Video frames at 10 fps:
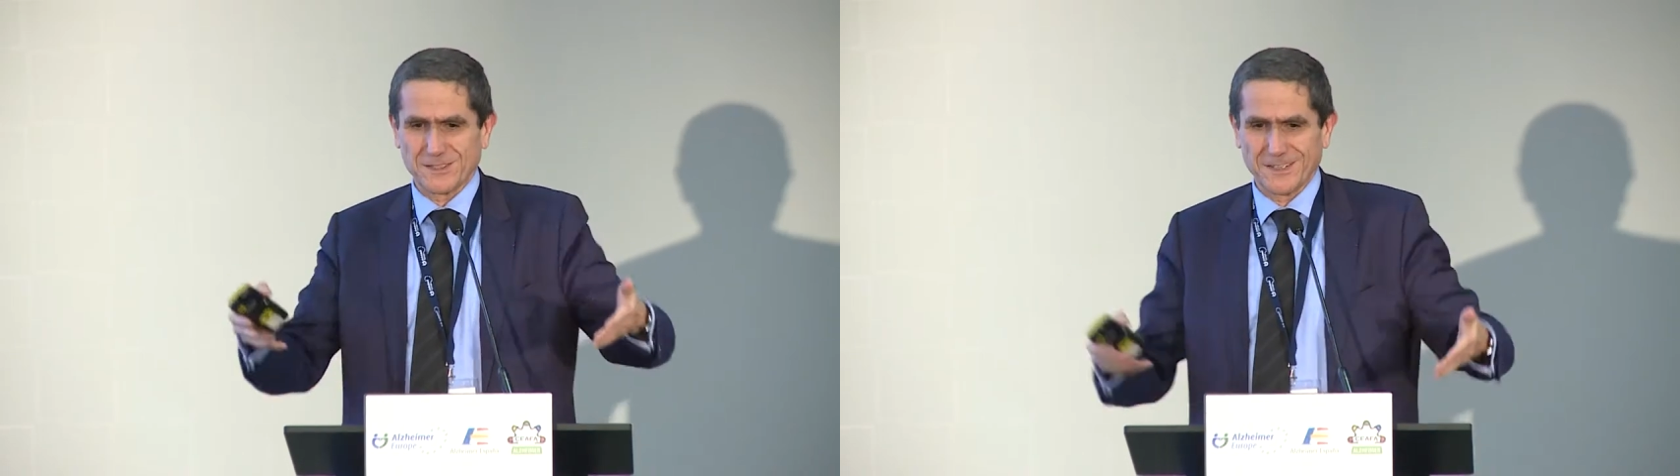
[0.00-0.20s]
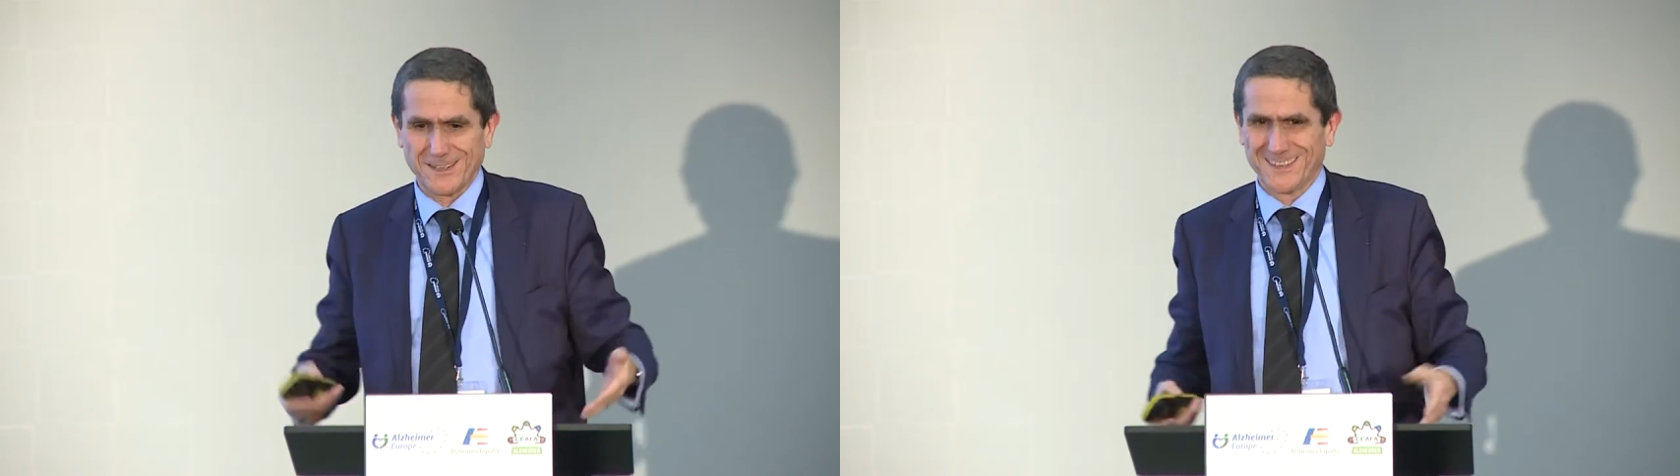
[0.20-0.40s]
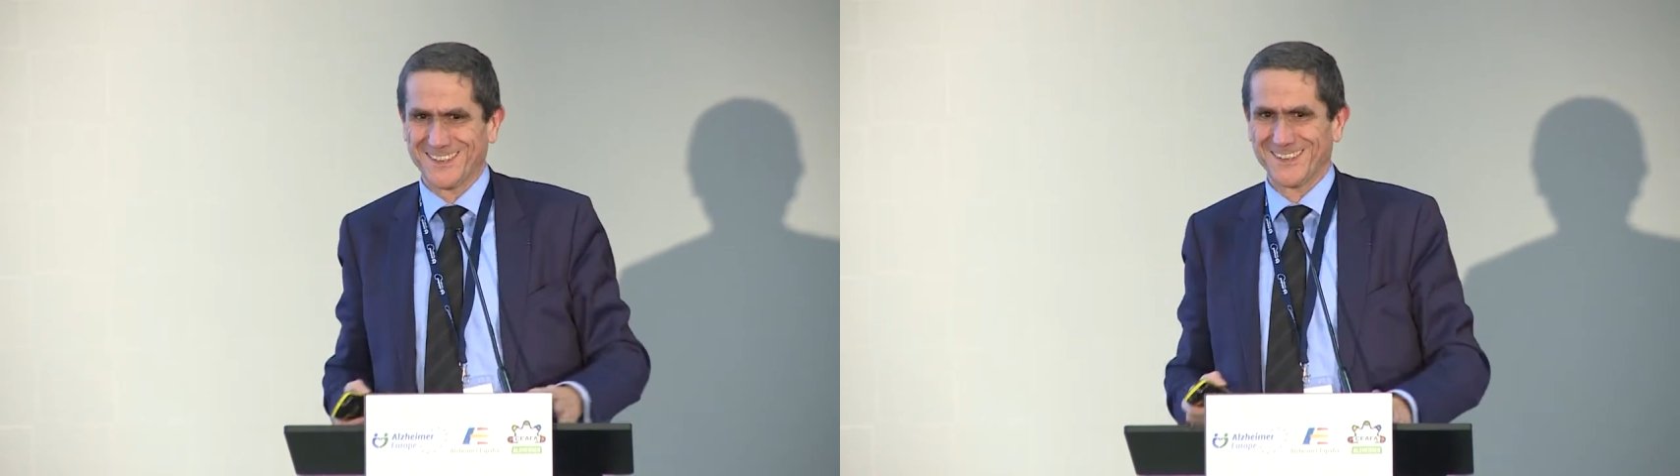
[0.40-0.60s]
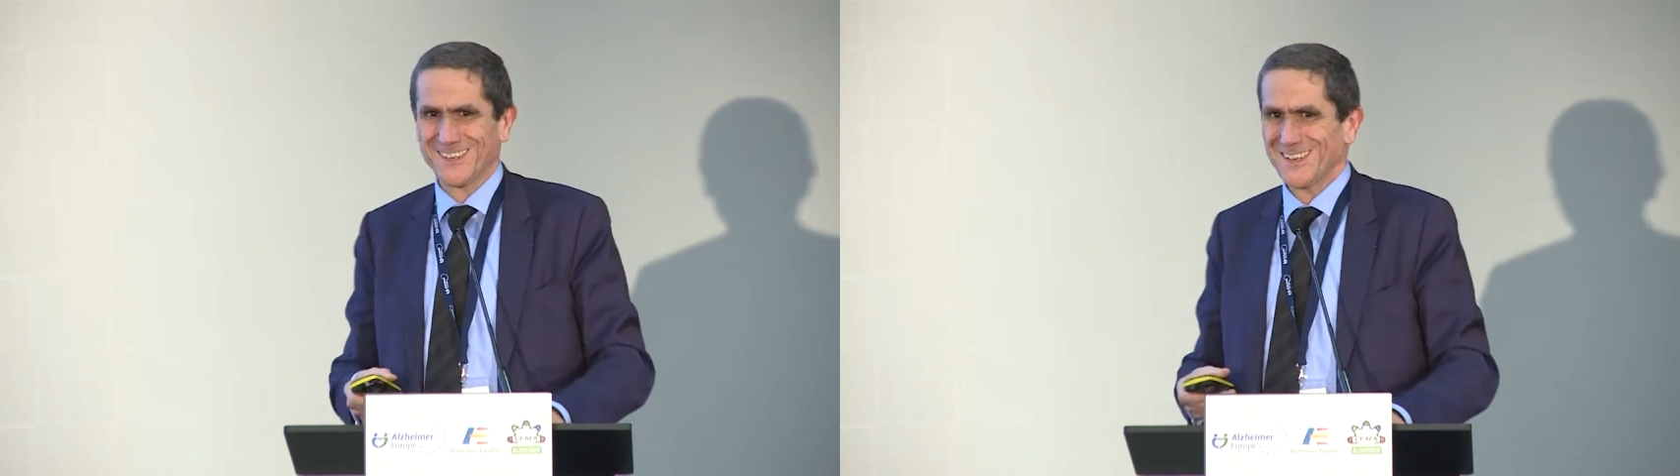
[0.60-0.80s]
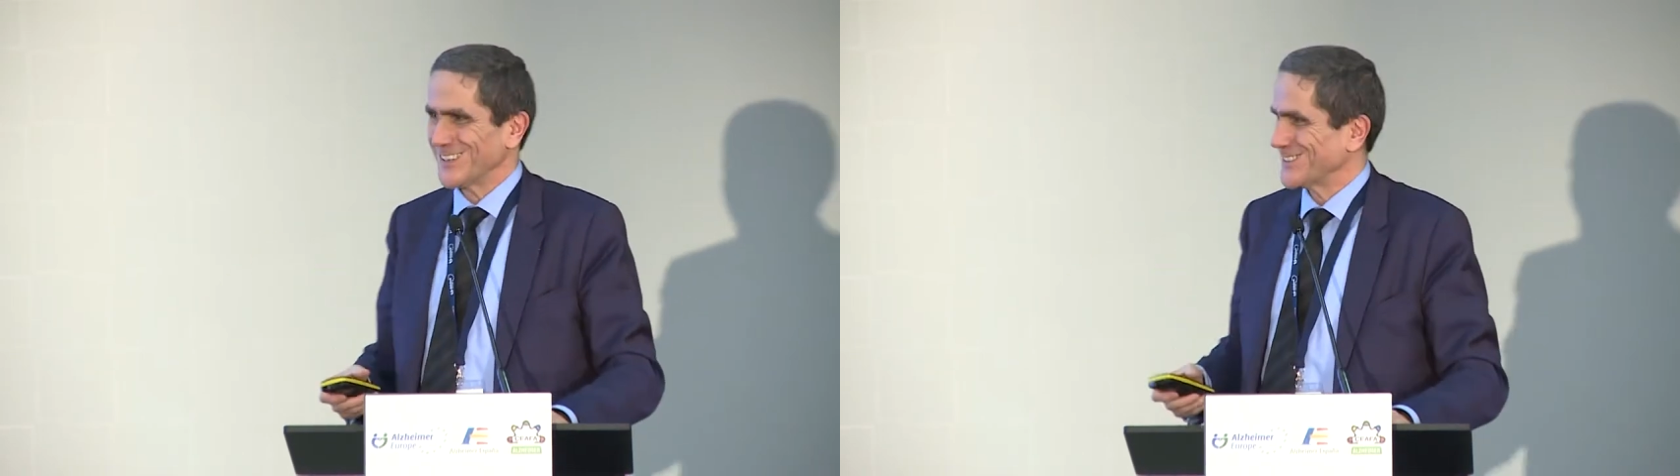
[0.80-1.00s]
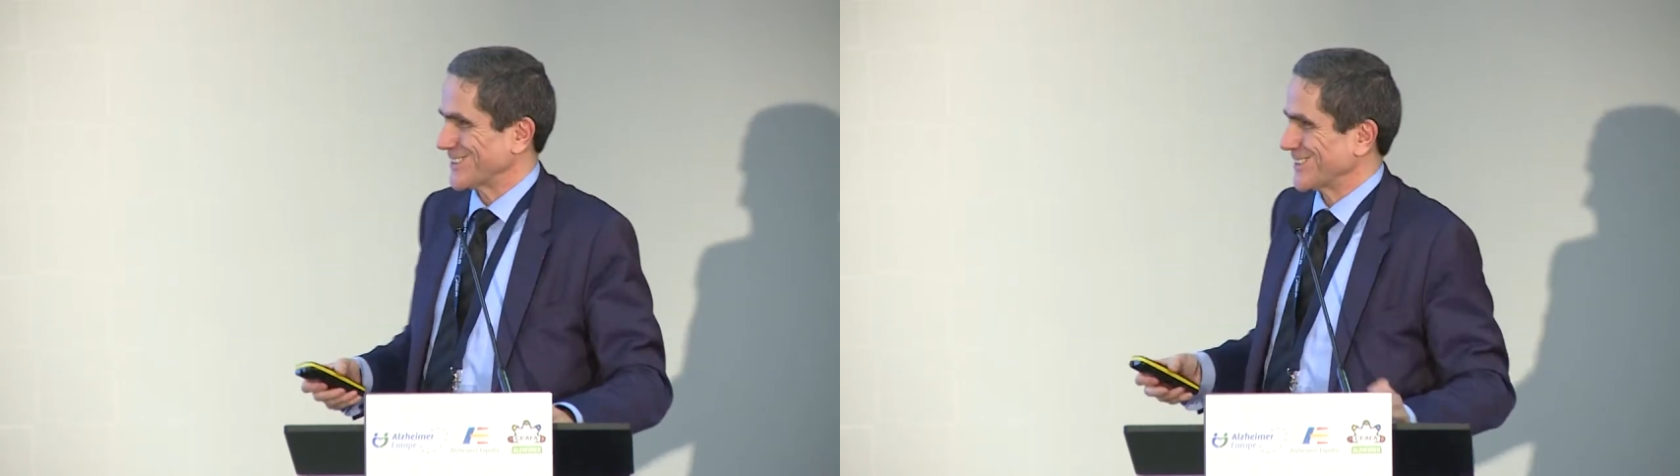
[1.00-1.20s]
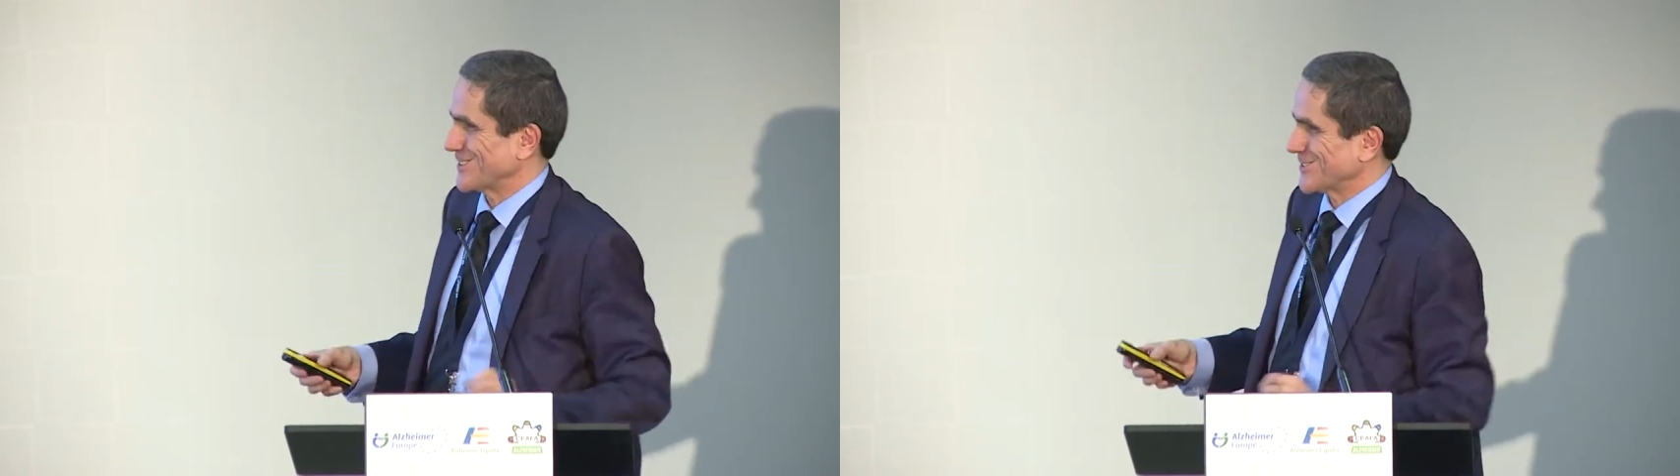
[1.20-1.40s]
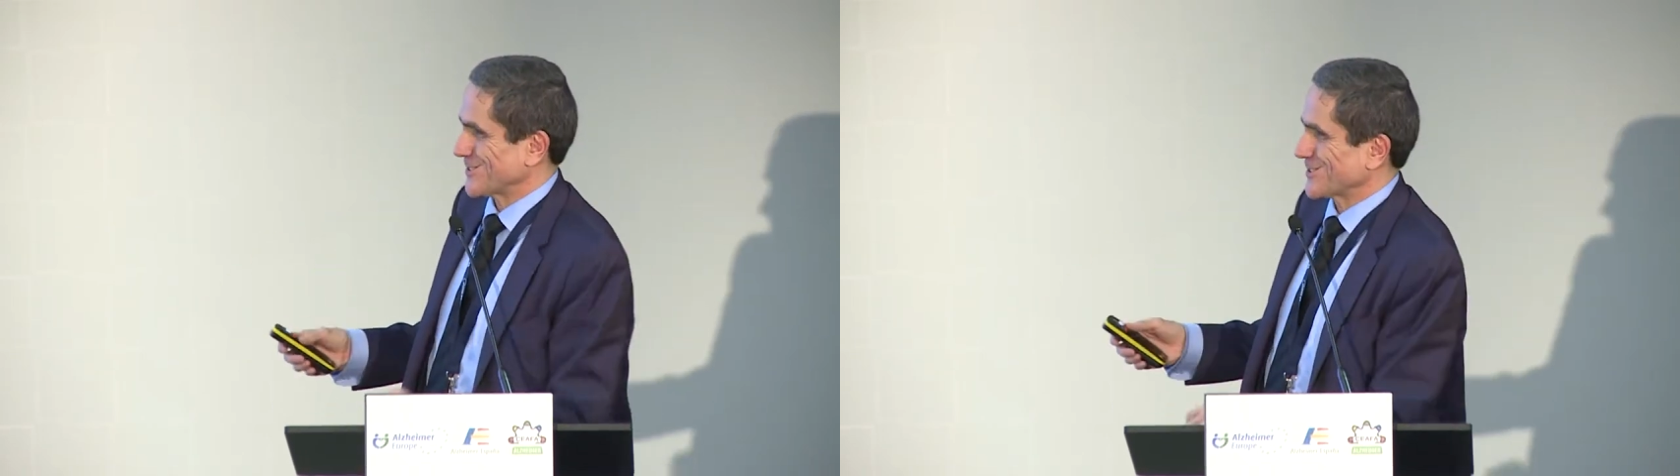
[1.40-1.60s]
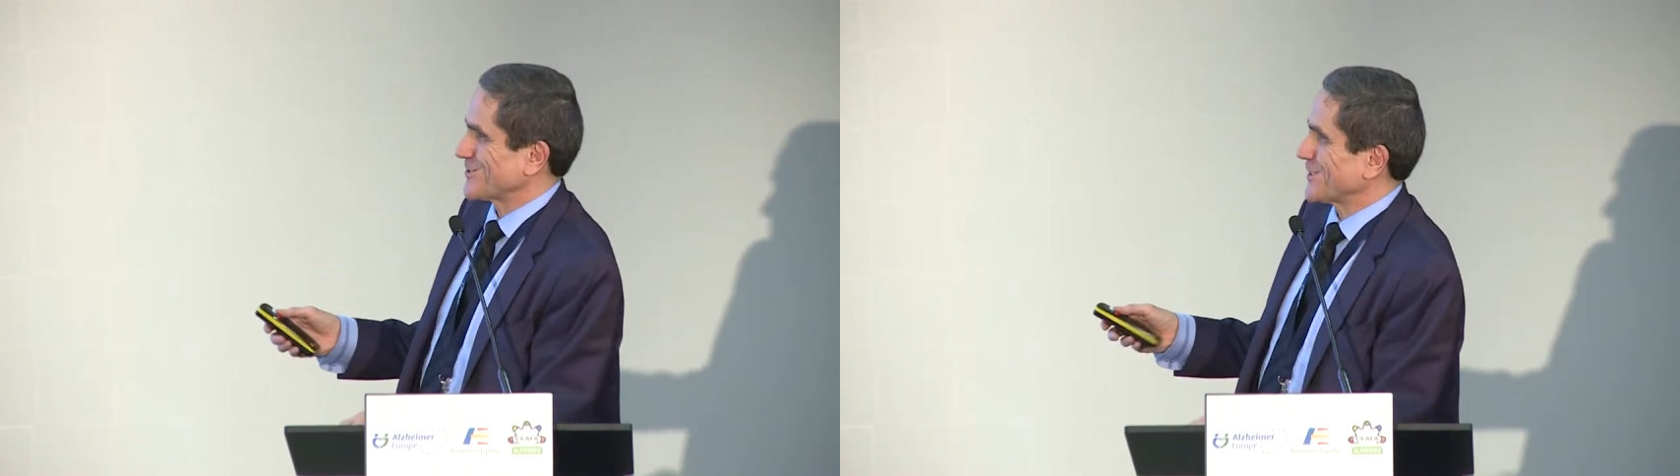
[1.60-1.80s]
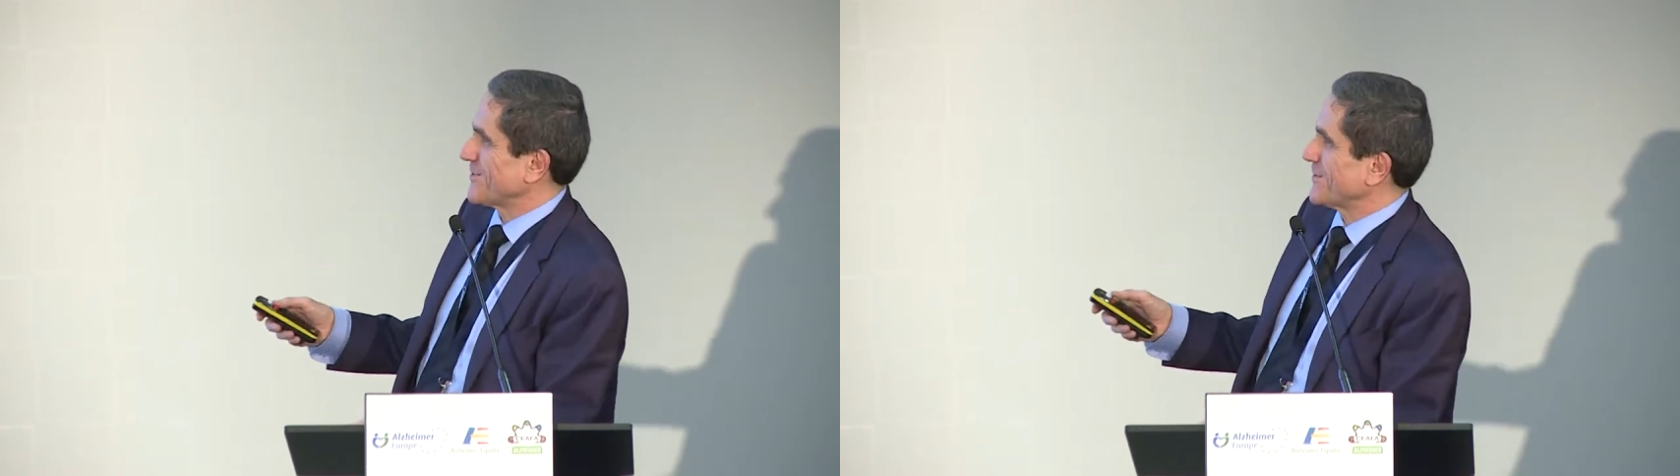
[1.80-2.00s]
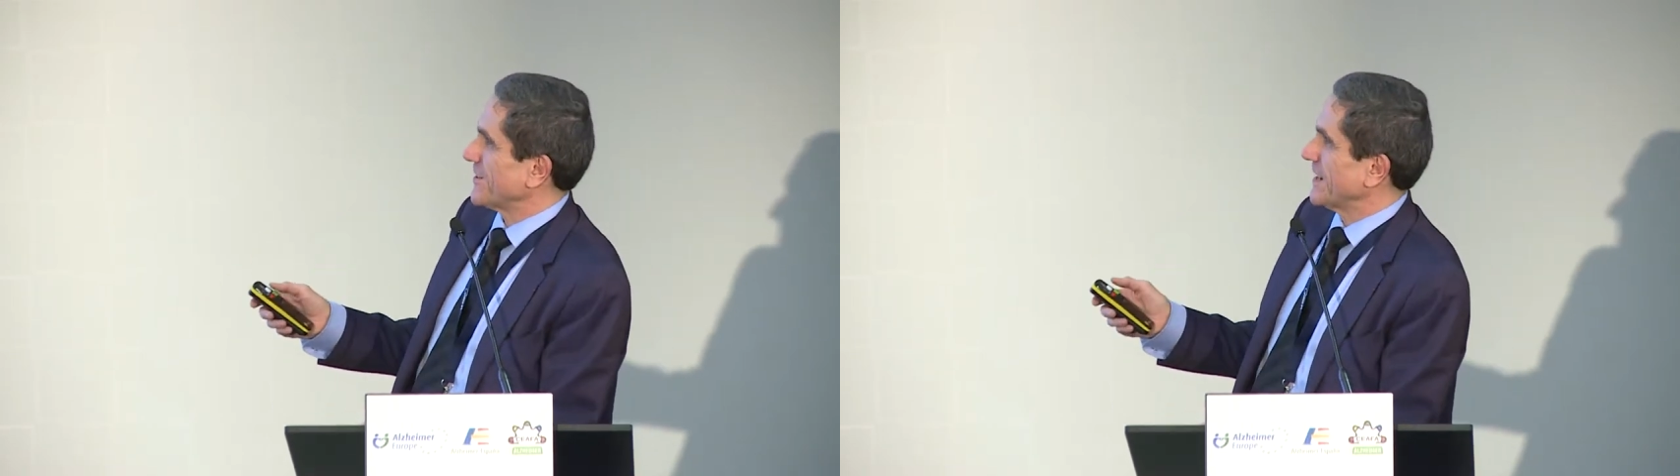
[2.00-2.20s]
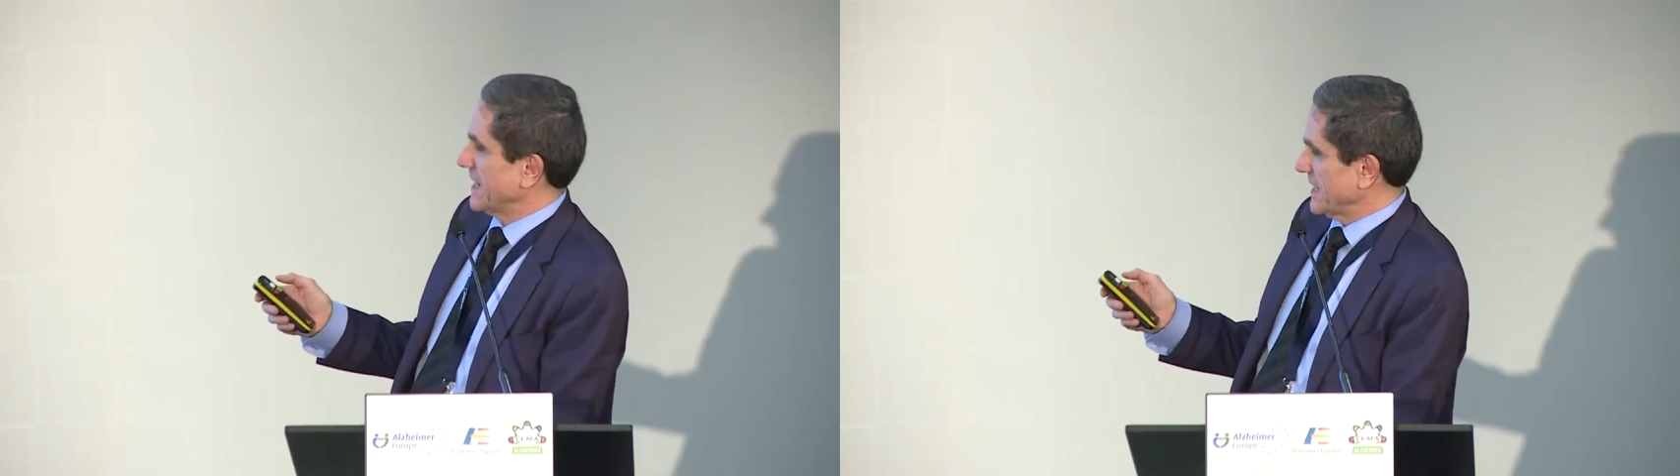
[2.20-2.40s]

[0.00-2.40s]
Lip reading: the screen there.